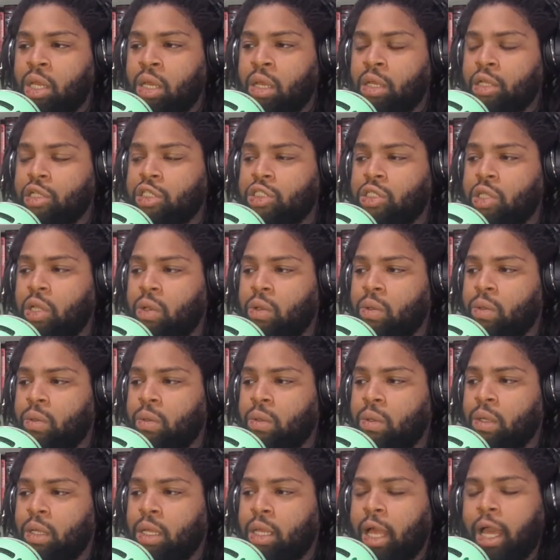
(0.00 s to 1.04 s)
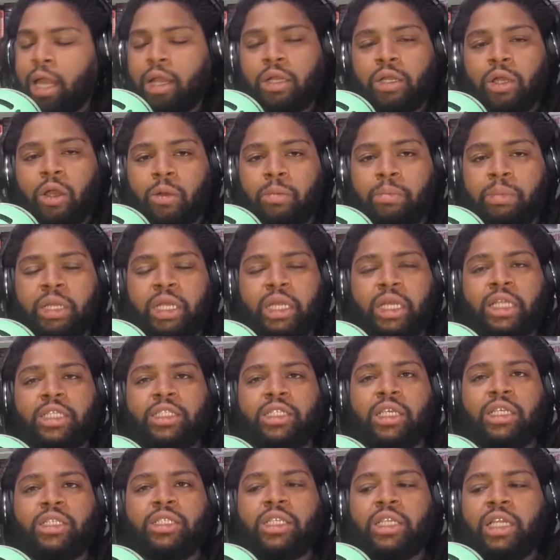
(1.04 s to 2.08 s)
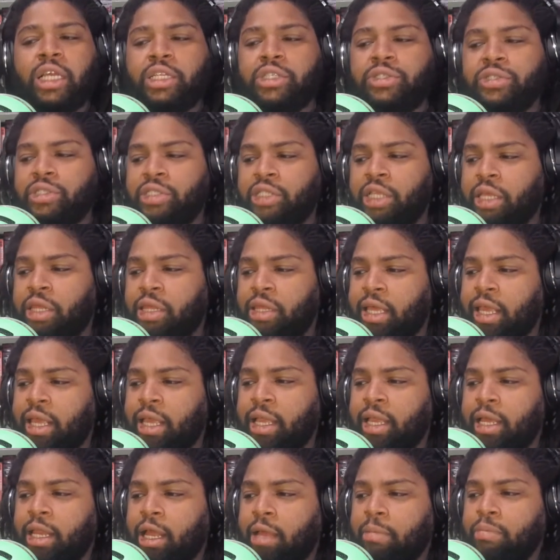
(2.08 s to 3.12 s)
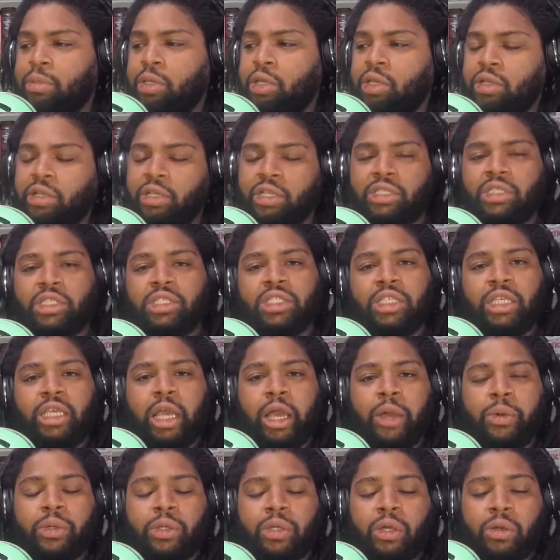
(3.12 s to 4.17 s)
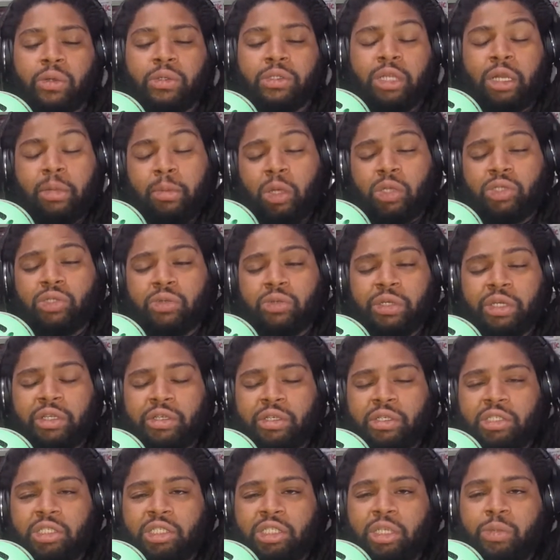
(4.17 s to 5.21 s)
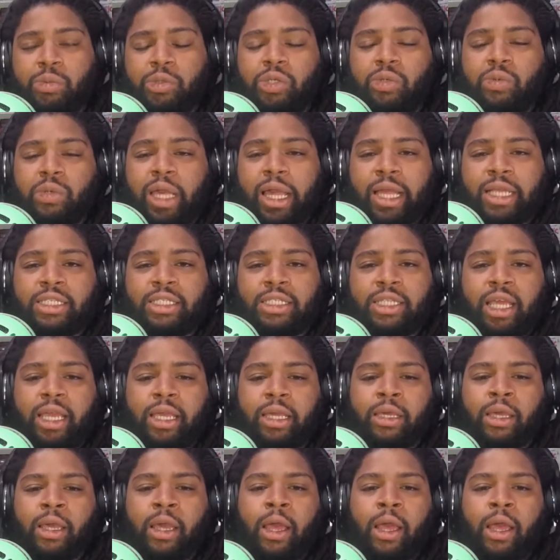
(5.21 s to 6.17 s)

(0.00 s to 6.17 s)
So I don't know, but it's an interesting thing, and I'm curious to see how it goes, and I'm also curious to see what you guys think.